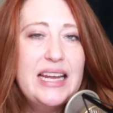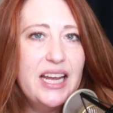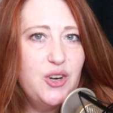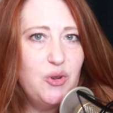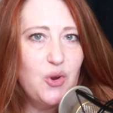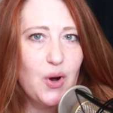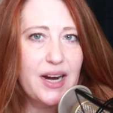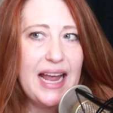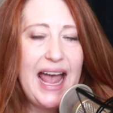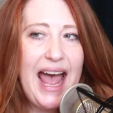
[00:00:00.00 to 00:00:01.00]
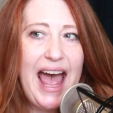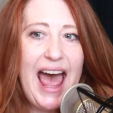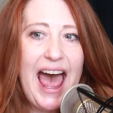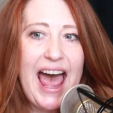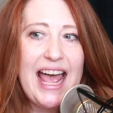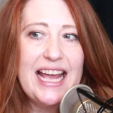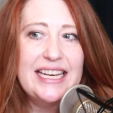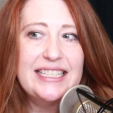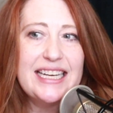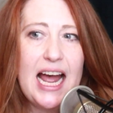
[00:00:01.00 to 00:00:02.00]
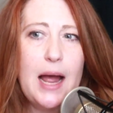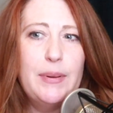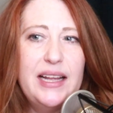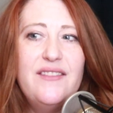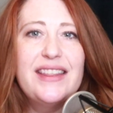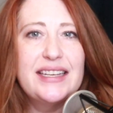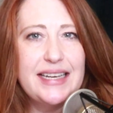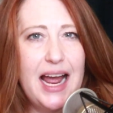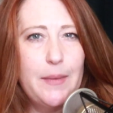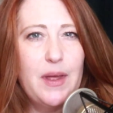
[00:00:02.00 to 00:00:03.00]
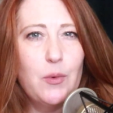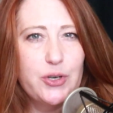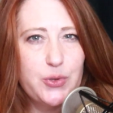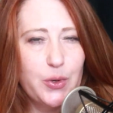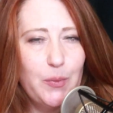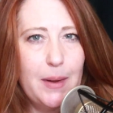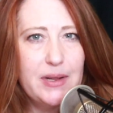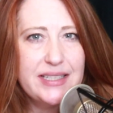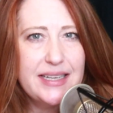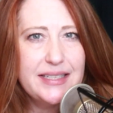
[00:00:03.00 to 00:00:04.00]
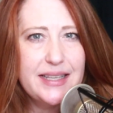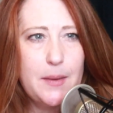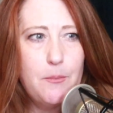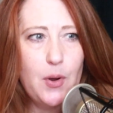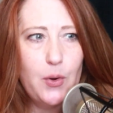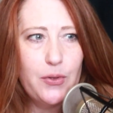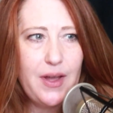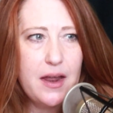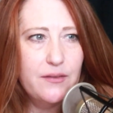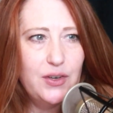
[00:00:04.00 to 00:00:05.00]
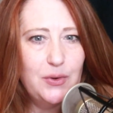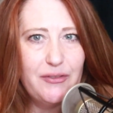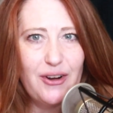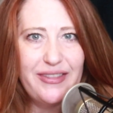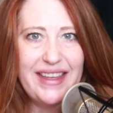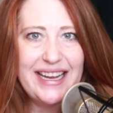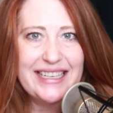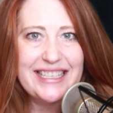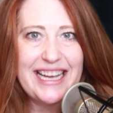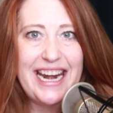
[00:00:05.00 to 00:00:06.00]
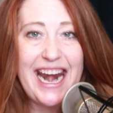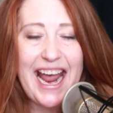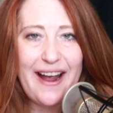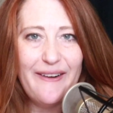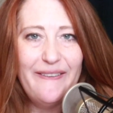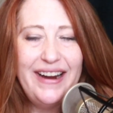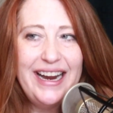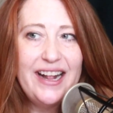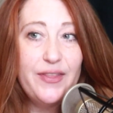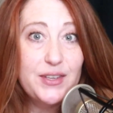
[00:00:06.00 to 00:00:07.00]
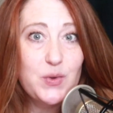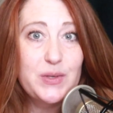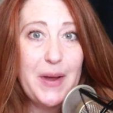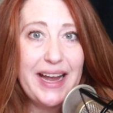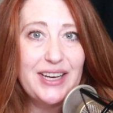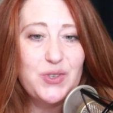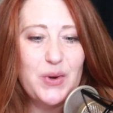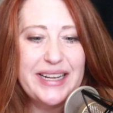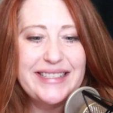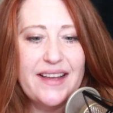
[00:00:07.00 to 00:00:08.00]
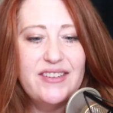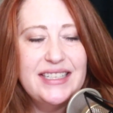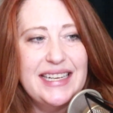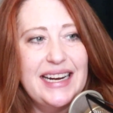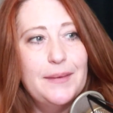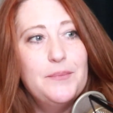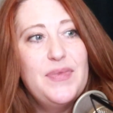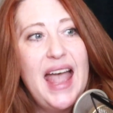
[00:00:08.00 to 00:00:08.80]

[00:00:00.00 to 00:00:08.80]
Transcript: in New York. And I believe at the time they were true publicists. They both kind of do different things now. This was back in 2017.